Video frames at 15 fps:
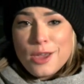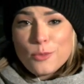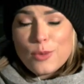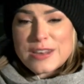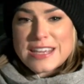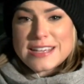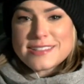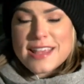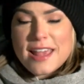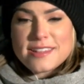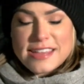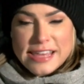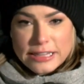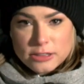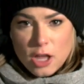when he says
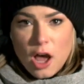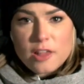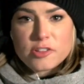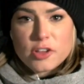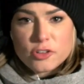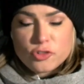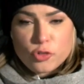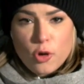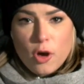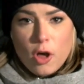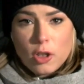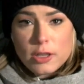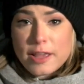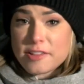he lost control,